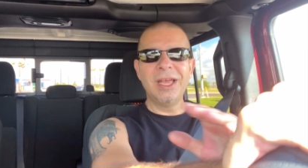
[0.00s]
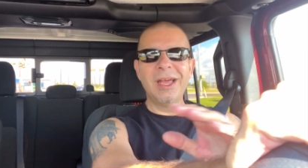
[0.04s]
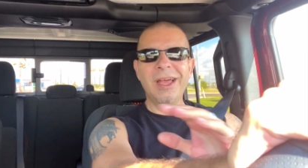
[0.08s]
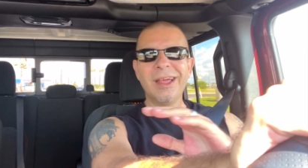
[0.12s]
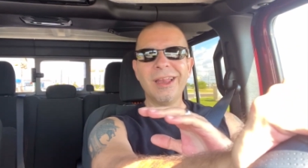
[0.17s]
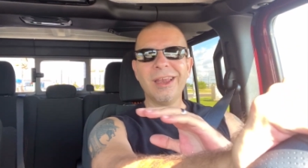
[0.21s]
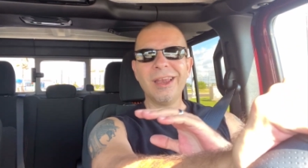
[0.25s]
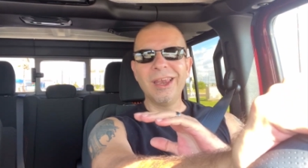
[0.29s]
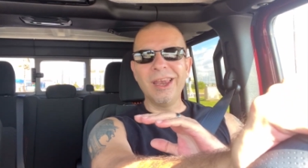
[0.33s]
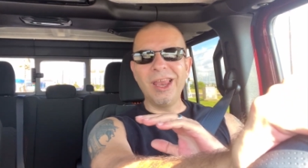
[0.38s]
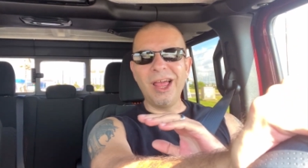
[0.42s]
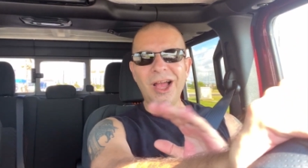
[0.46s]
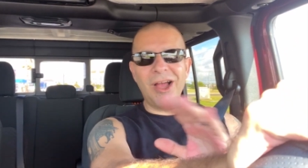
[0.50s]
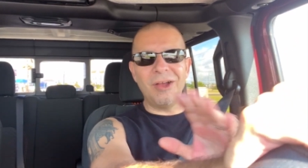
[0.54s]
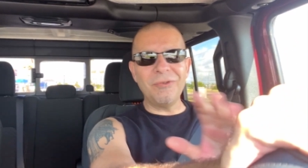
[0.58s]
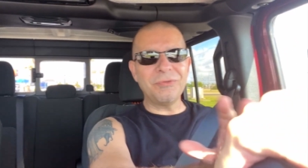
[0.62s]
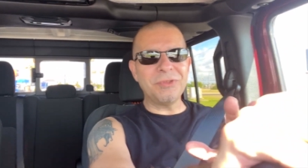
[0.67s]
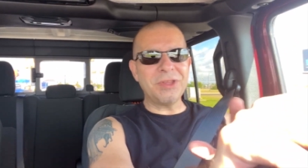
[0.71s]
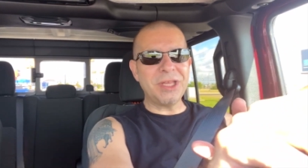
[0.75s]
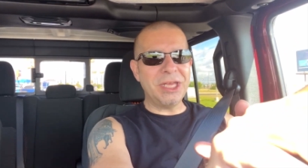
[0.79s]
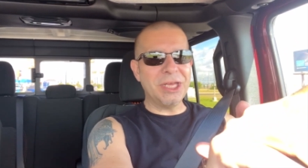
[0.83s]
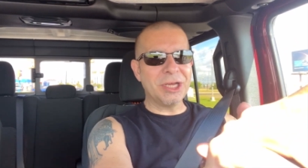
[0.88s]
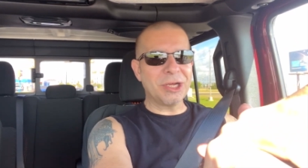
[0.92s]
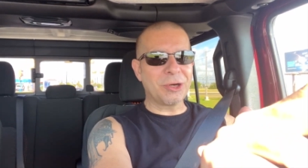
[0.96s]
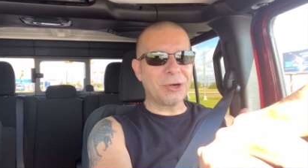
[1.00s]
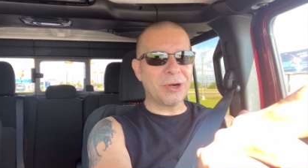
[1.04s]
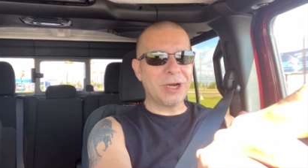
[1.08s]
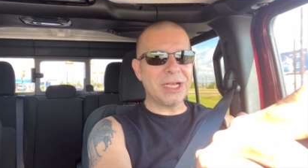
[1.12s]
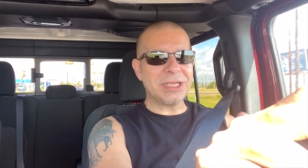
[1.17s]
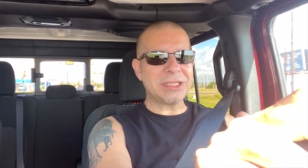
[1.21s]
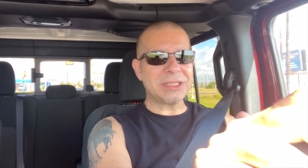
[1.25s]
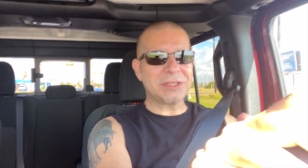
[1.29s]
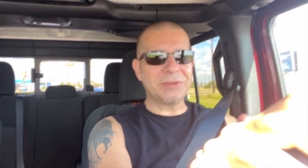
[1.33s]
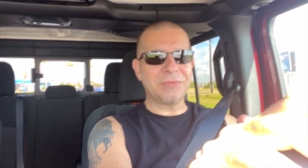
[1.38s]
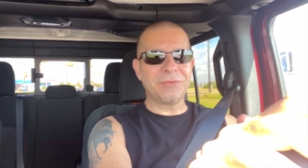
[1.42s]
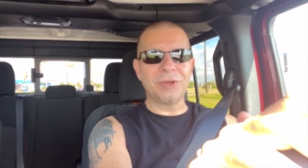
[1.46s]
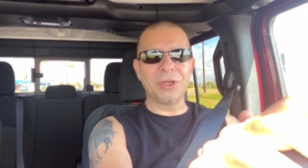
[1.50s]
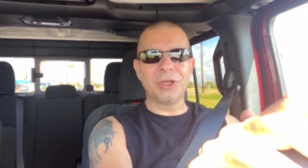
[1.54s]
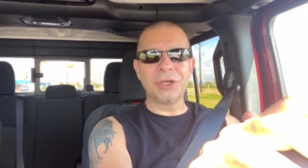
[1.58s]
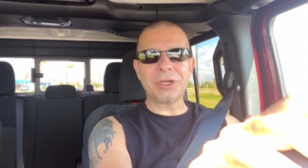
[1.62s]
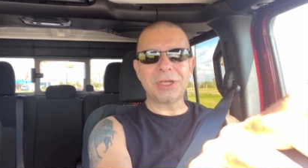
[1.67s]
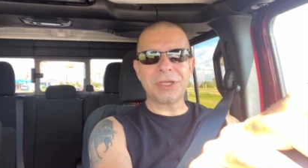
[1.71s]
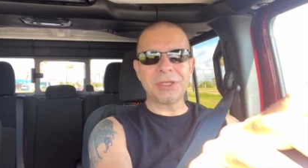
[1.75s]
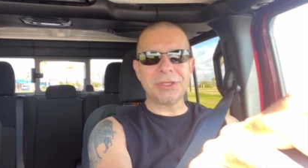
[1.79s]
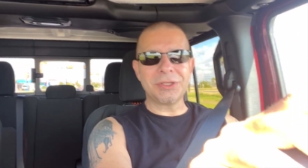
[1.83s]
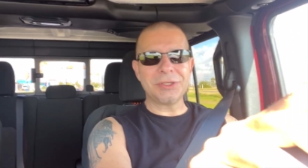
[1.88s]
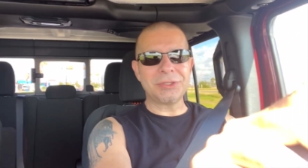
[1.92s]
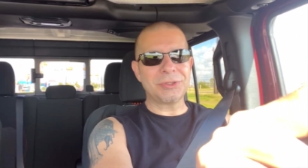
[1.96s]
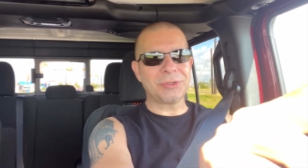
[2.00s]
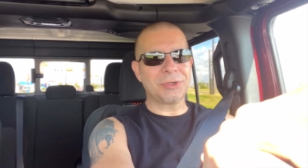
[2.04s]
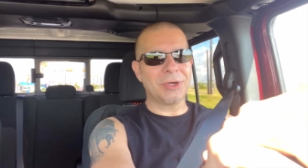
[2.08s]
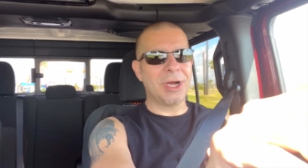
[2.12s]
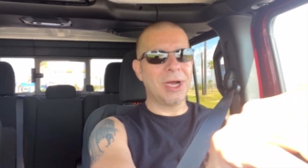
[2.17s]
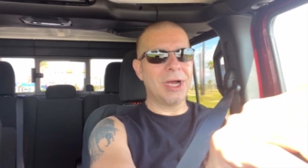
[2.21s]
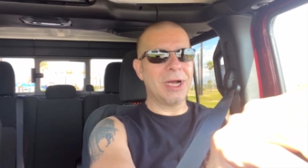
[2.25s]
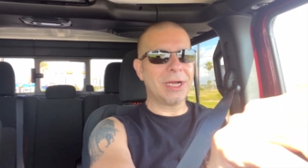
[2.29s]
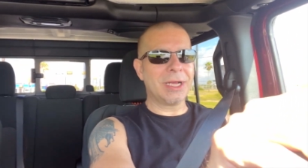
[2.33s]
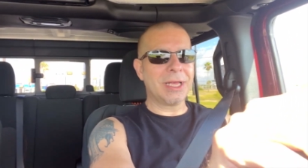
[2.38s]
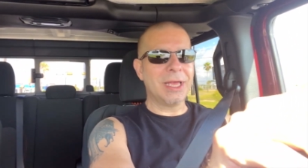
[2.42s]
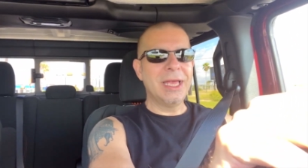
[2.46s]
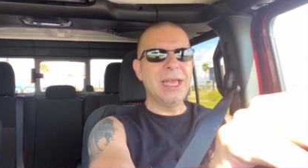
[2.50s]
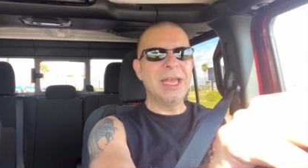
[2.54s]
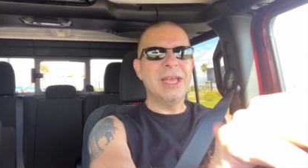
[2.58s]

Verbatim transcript: Love the aggressive look of the truck.